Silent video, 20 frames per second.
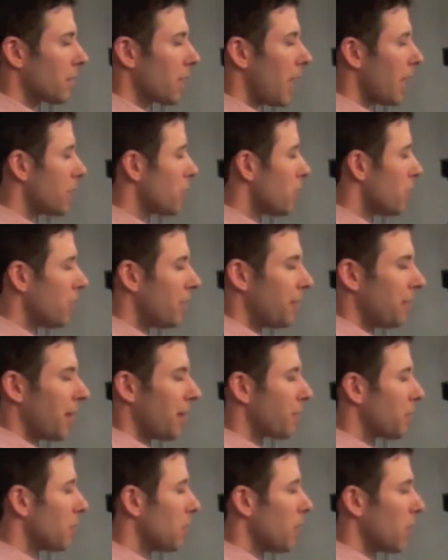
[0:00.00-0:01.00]
Guys, you don't even
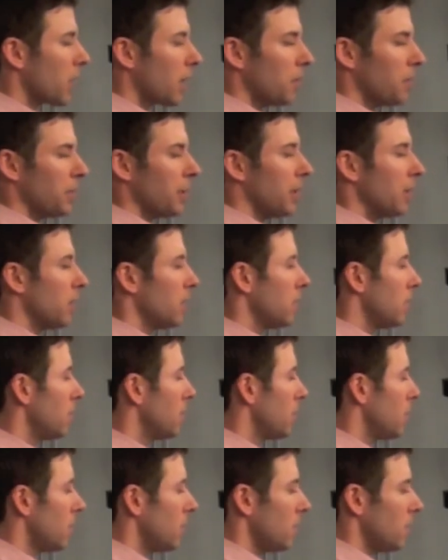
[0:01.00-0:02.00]
have to look up here.
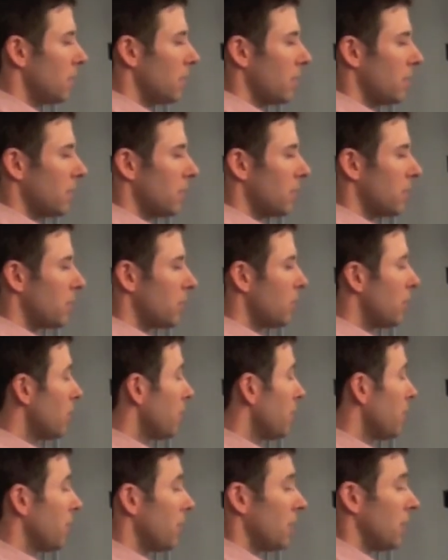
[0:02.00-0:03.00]
You
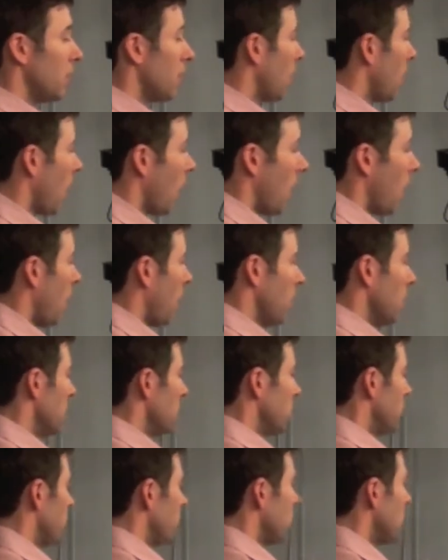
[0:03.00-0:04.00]
don't even. It, uh, uh,
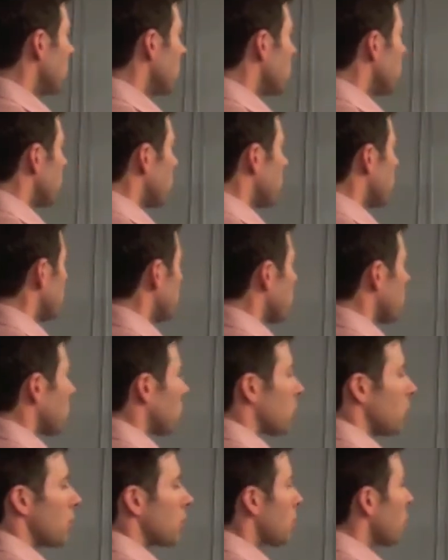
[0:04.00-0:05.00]

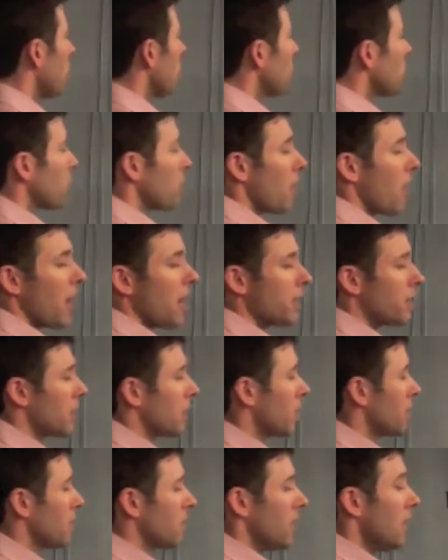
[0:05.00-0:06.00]
just close your eyes,
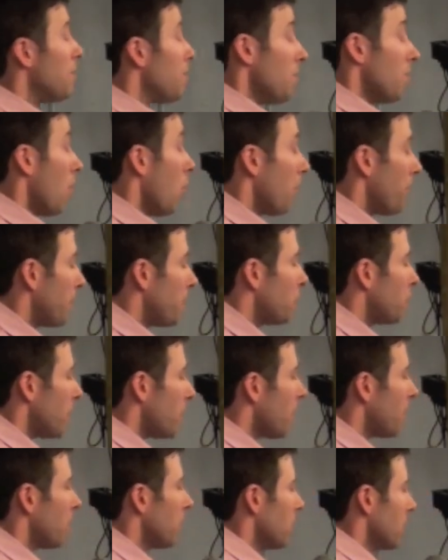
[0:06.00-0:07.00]
keep them open,
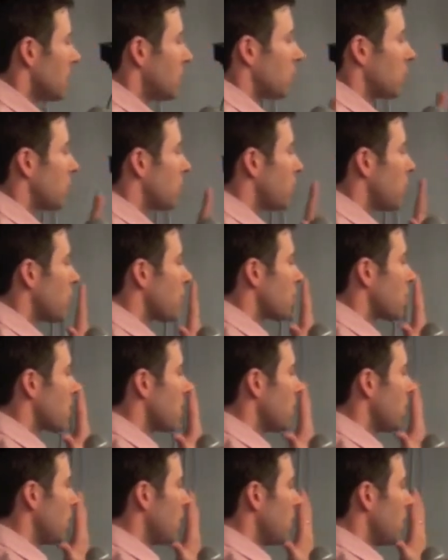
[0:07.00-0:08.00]
whatever. It's
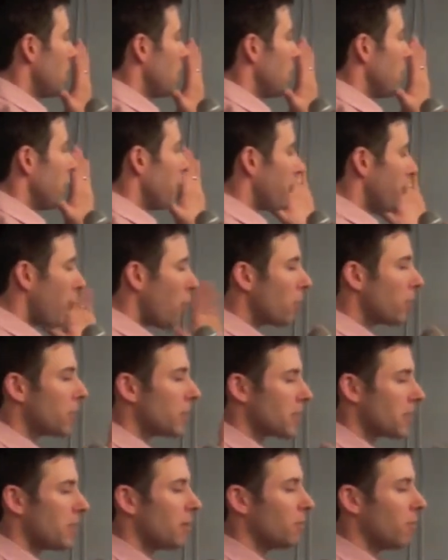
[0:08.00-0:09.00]
just
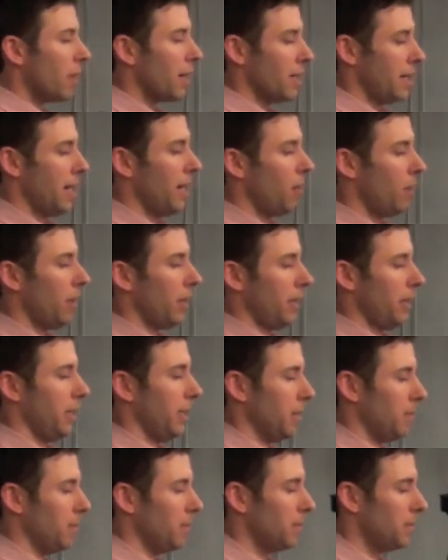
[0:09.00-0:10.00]
focus in right now on
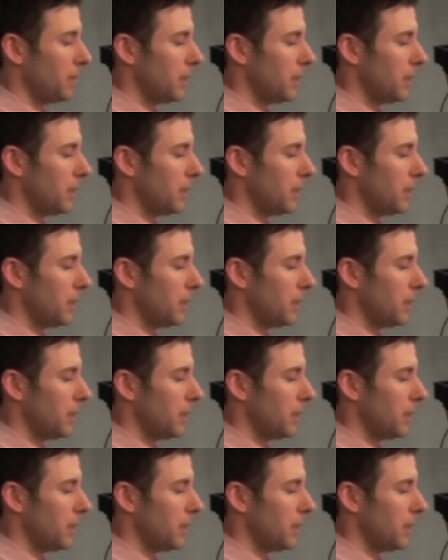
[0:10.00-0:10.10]
Him.